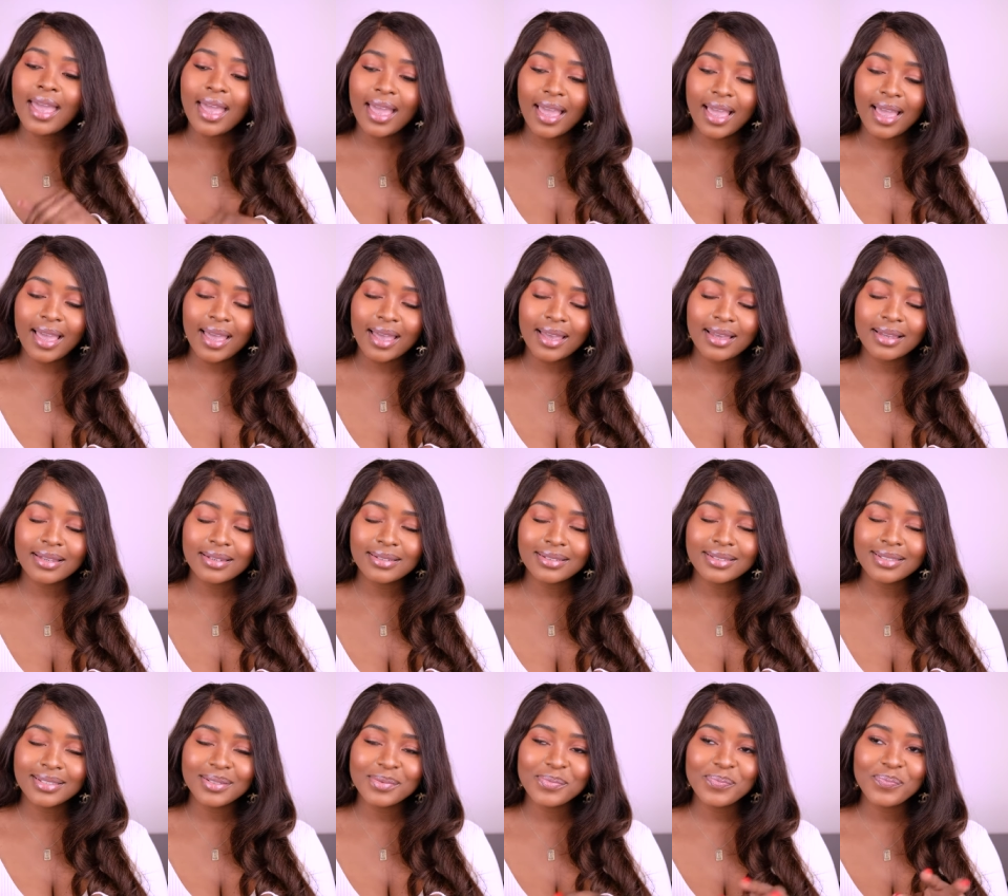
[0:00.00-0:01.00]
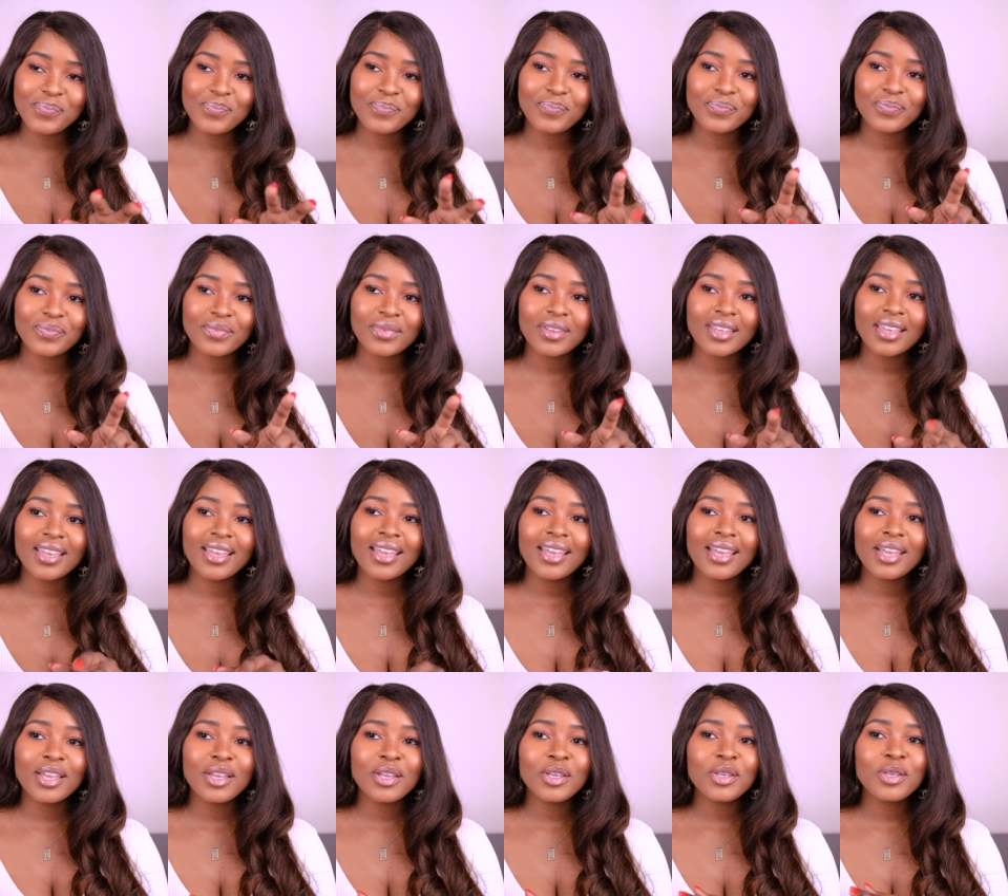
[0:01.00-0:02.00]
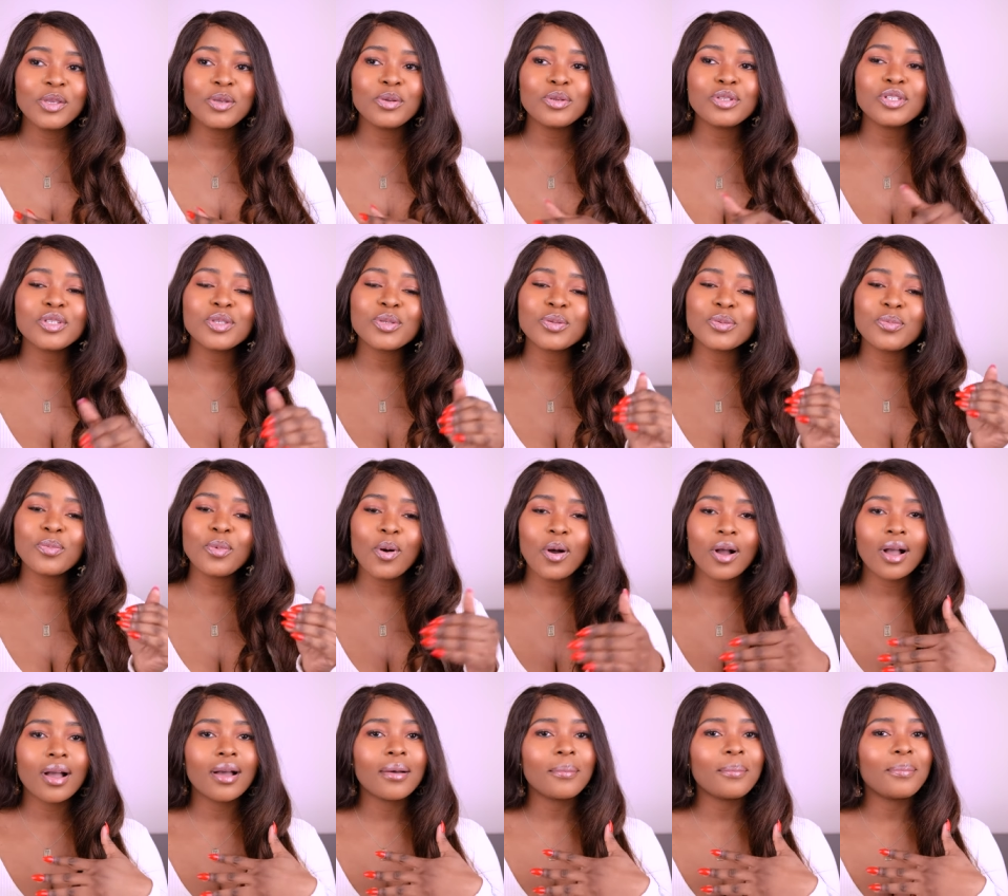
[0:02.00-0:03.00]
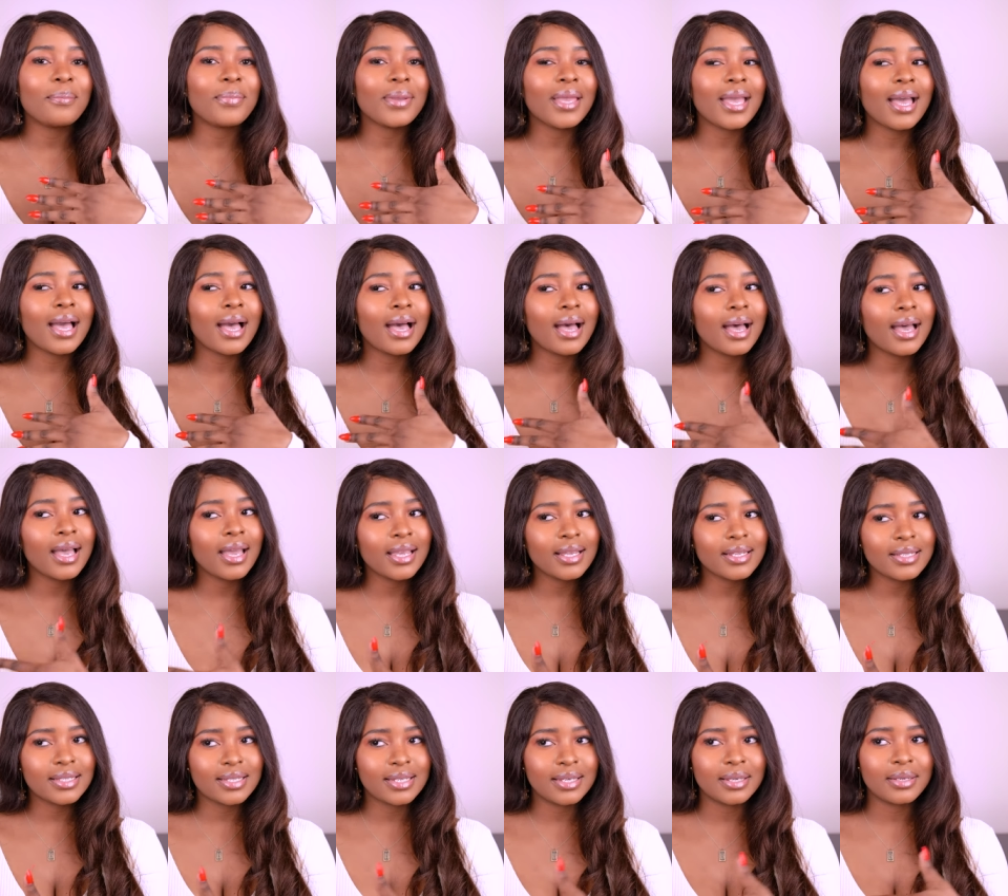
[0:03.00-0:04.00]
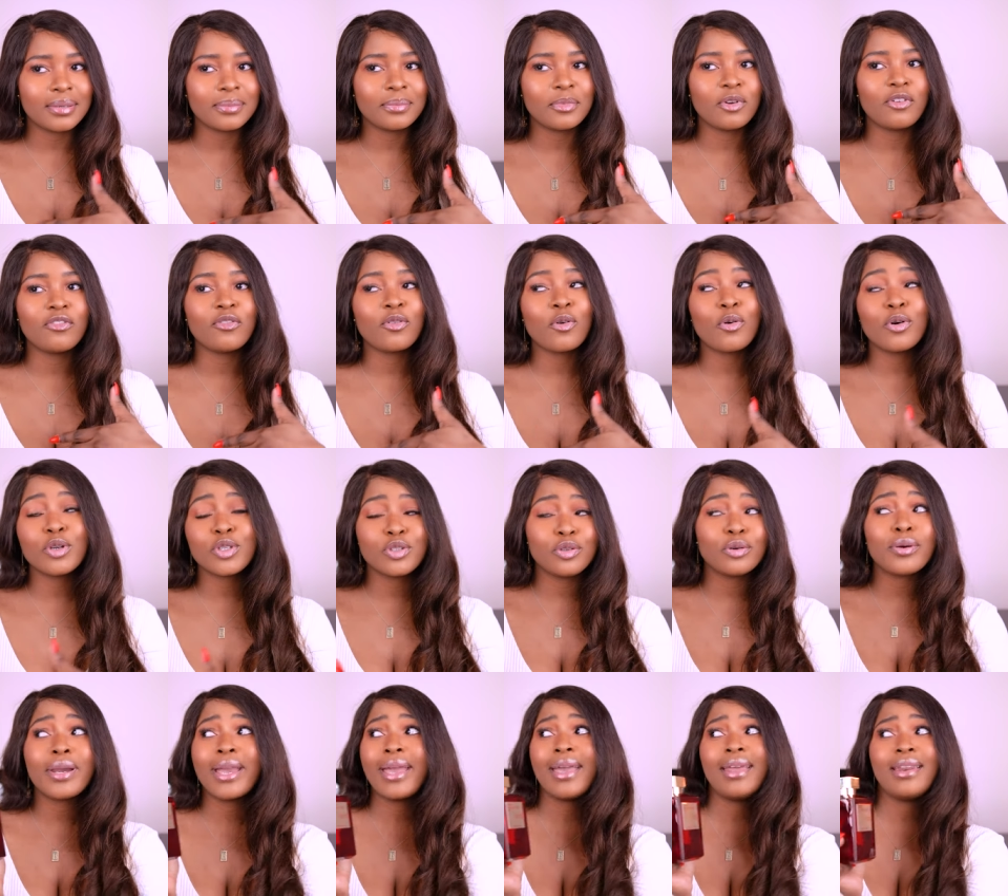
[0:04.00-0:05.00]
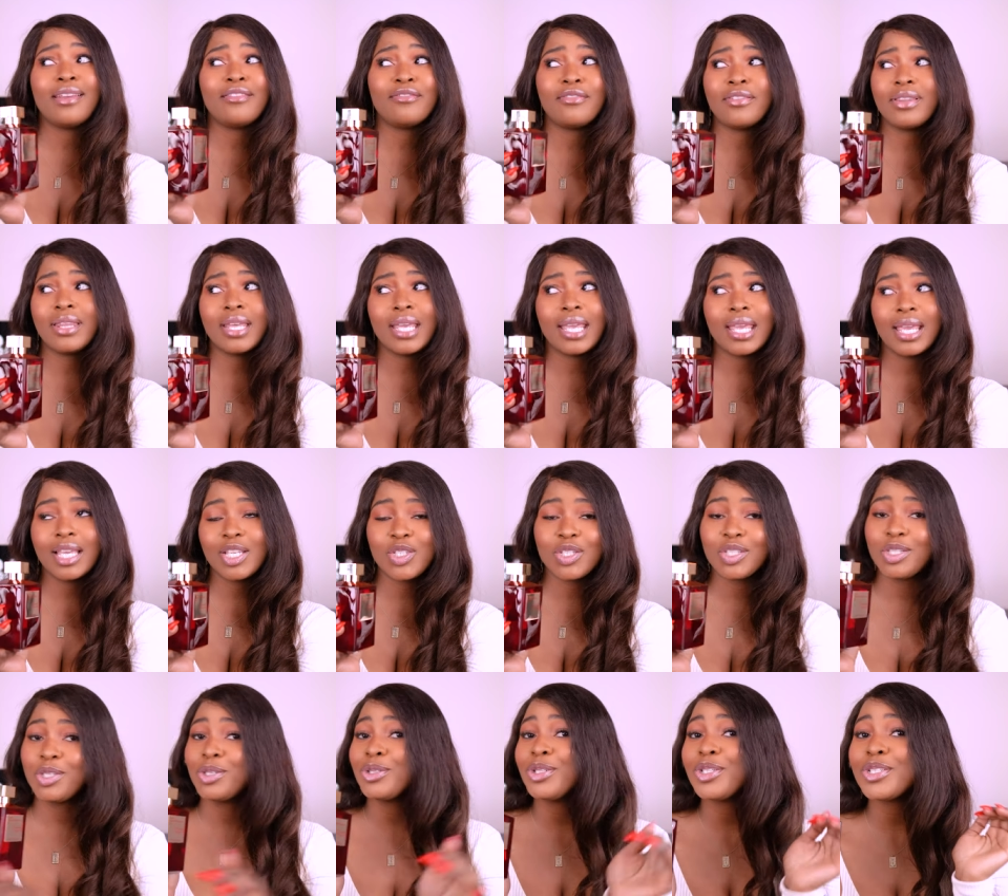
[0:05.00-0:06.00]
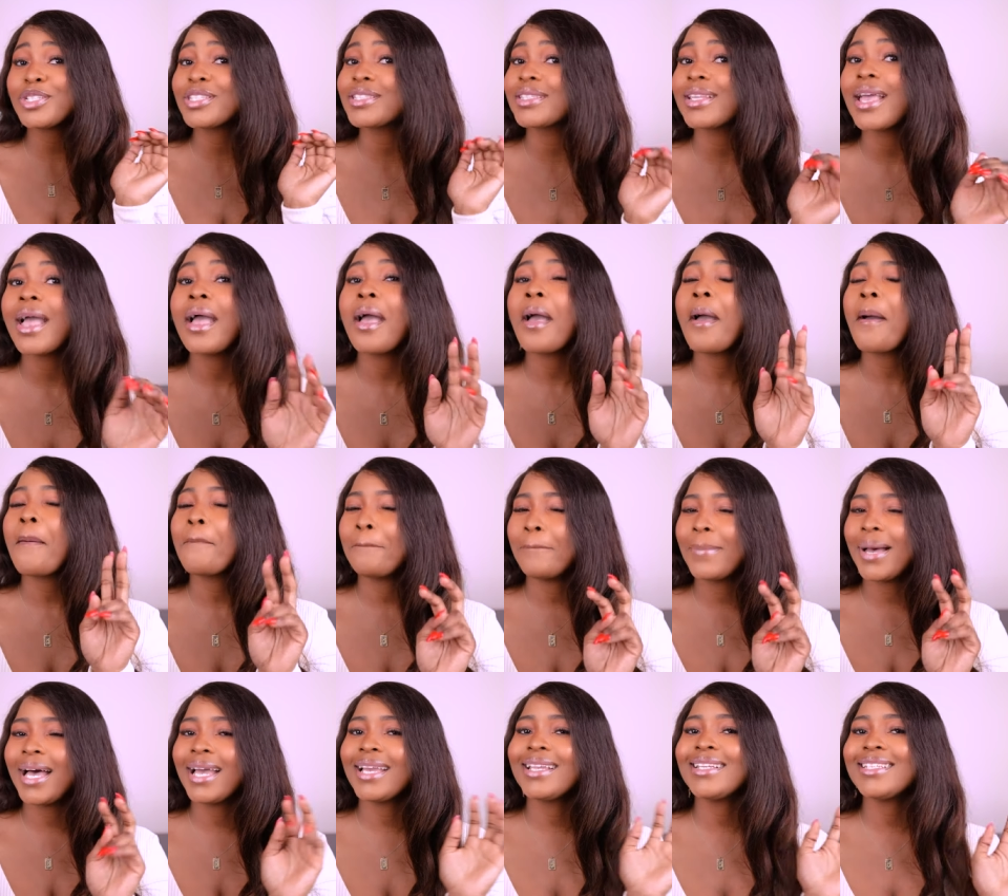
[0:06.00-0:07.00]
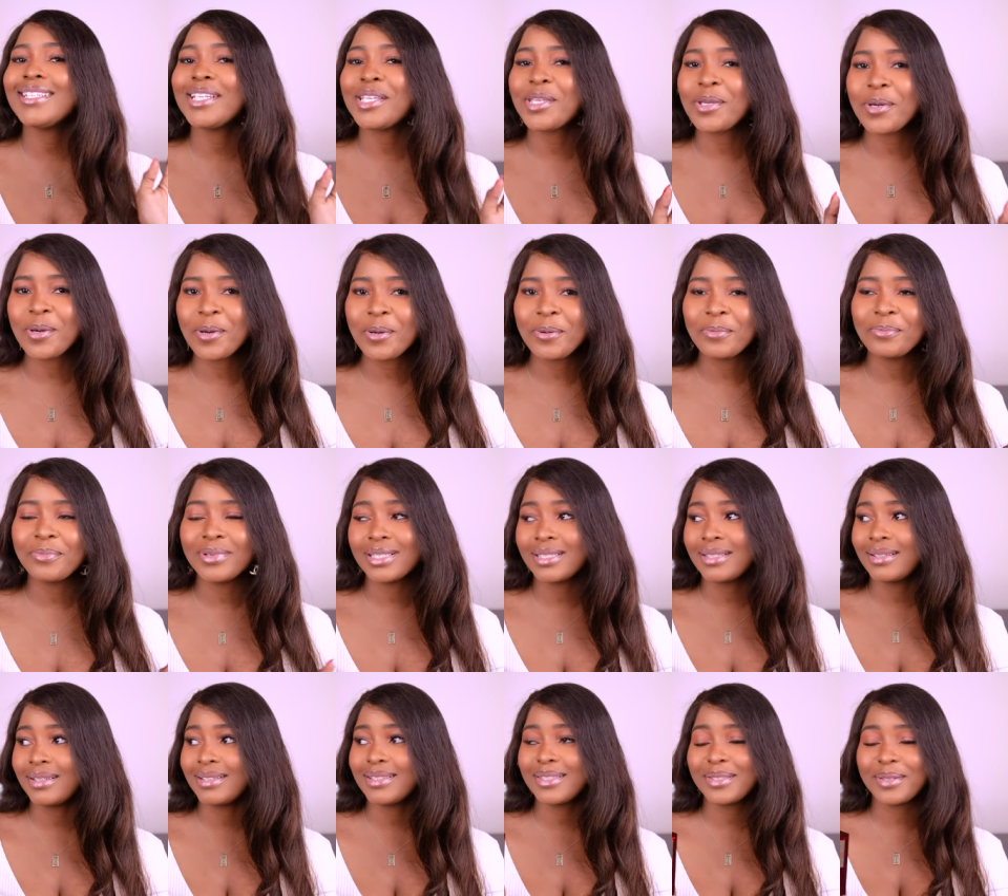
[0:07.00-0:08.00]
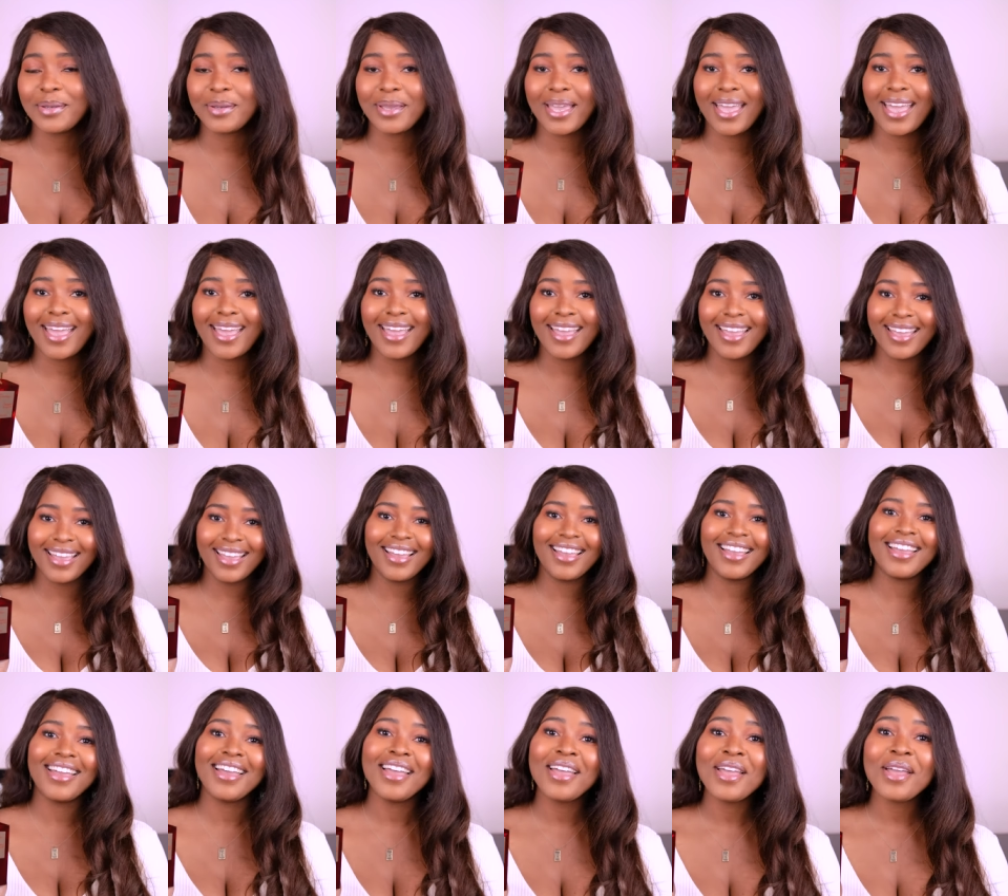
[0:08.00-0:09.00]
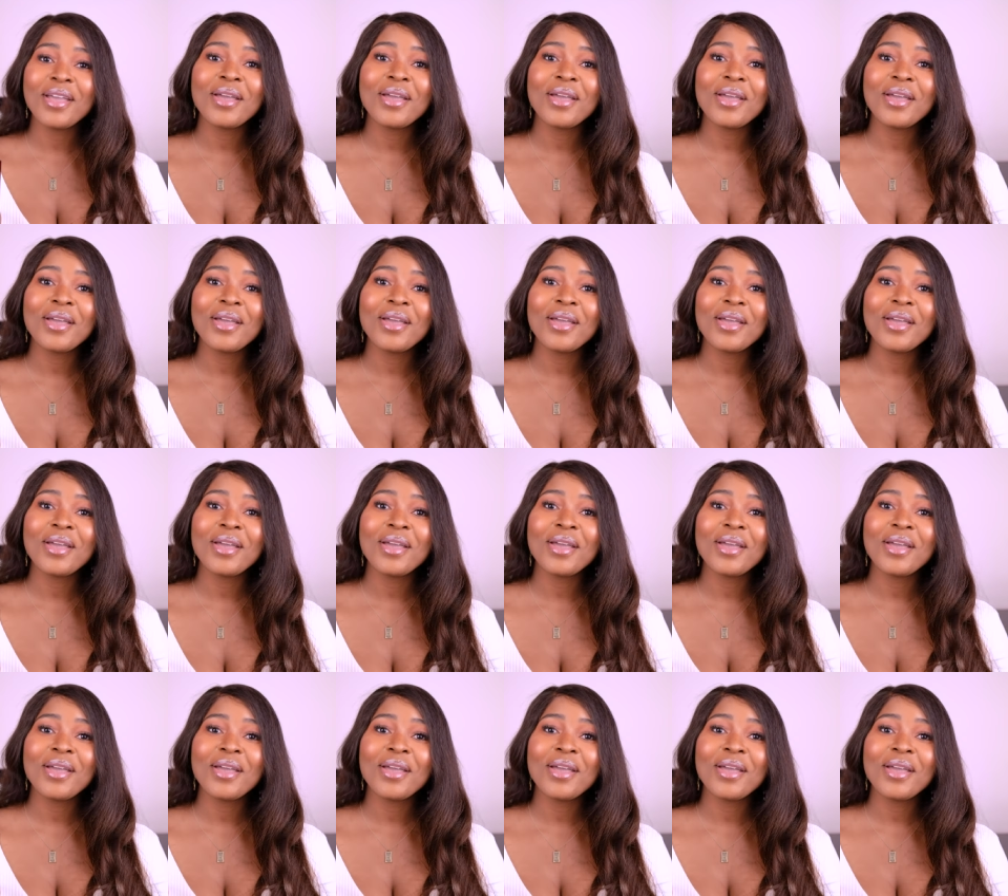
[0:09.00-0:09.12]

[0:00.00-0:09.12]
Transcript: and you just walk behind him. Of course, you're heading for the kitchen. You're just minding your own business, okay?